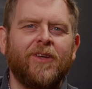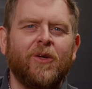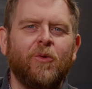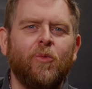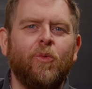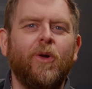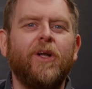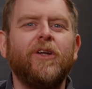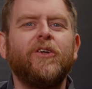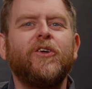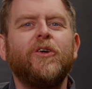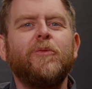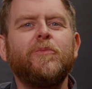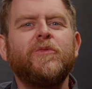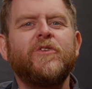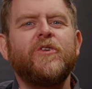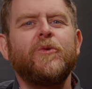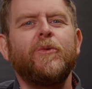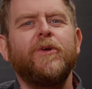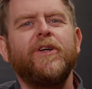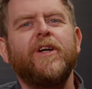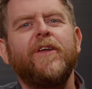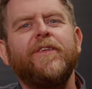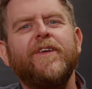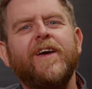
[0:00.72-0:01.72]
Welcome
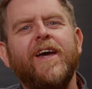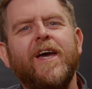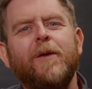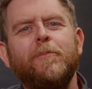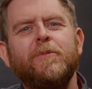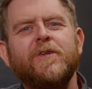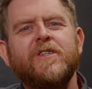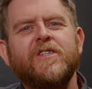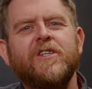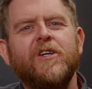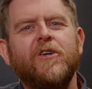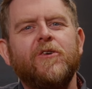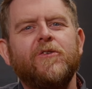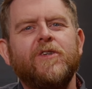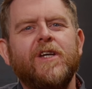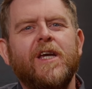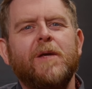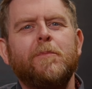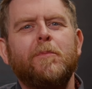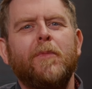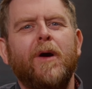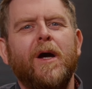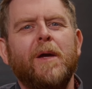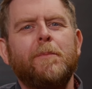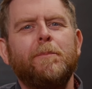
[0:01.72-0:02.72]
to another episode
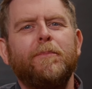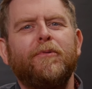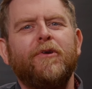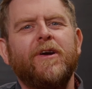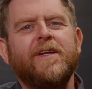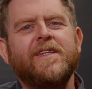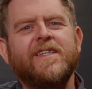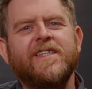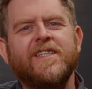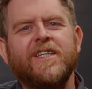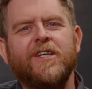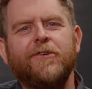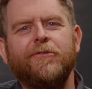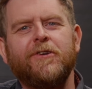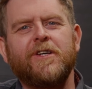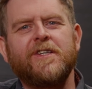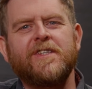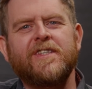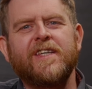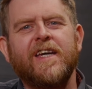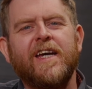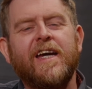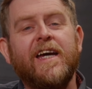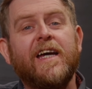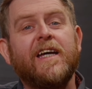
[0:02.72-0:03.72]
in my bread
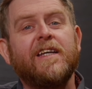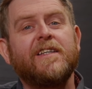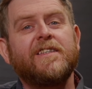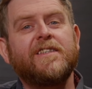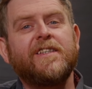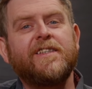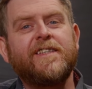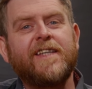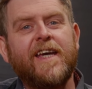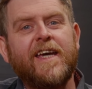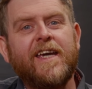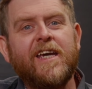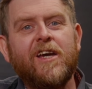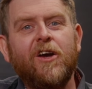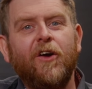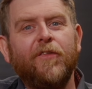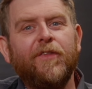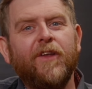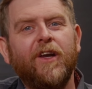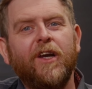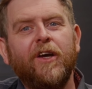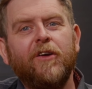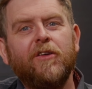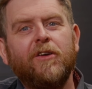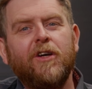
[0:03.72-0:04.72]
series. Today on
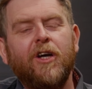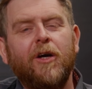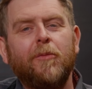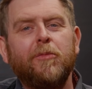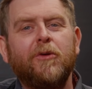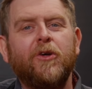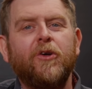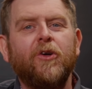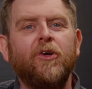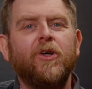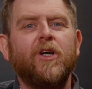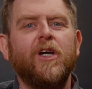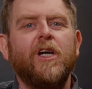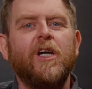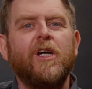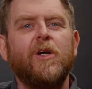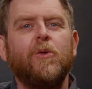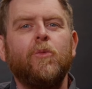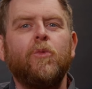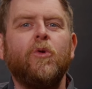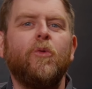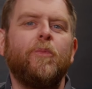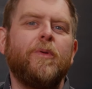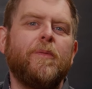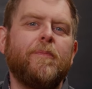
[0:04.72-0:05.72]
the Low Carb Cook,
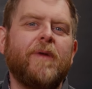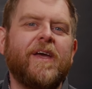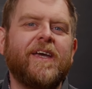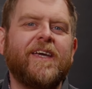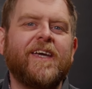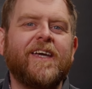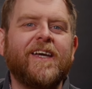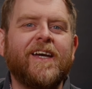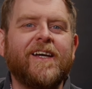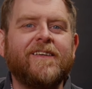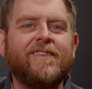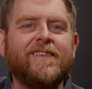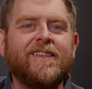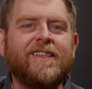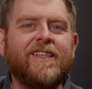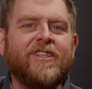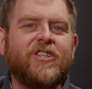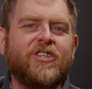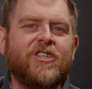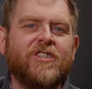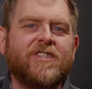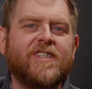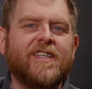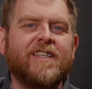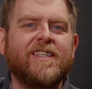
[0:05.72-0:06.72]
we'll be making a
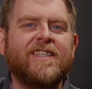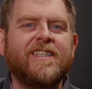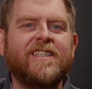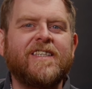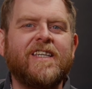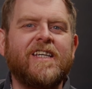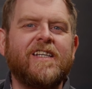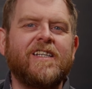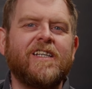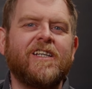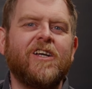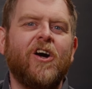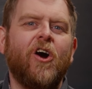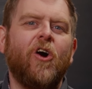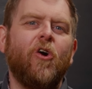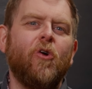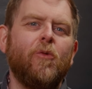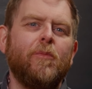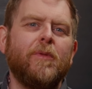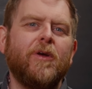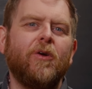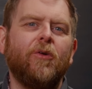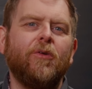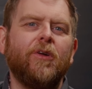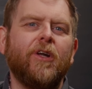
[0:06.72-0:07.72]
delicious seeded
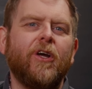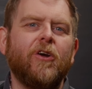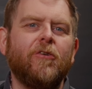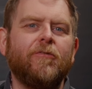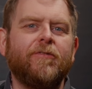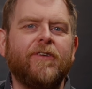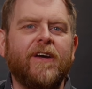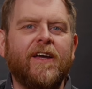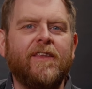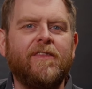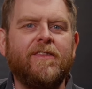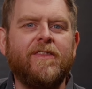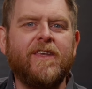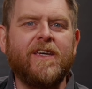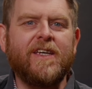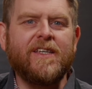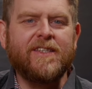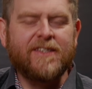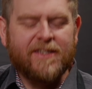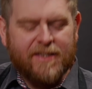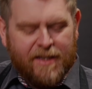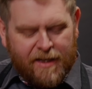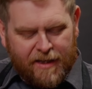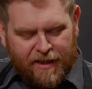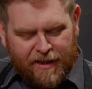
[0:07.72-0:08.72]
wholemeal loaf, and
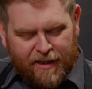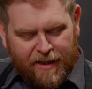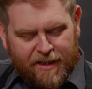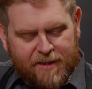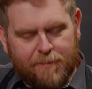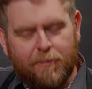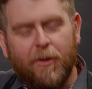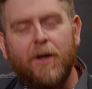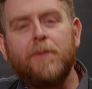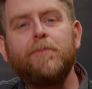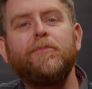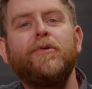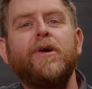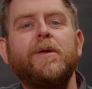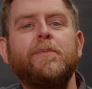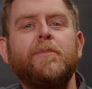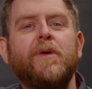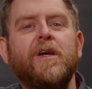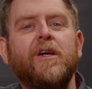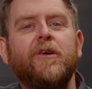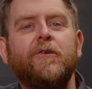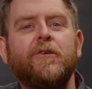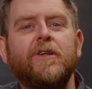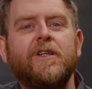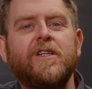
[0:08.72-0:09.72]
this is my
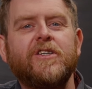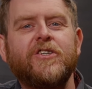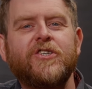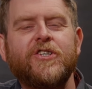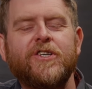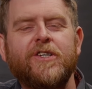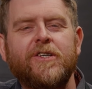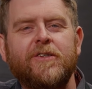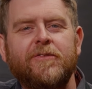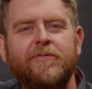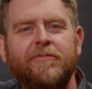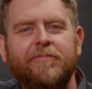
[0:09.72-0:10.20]
Breadmaker edition.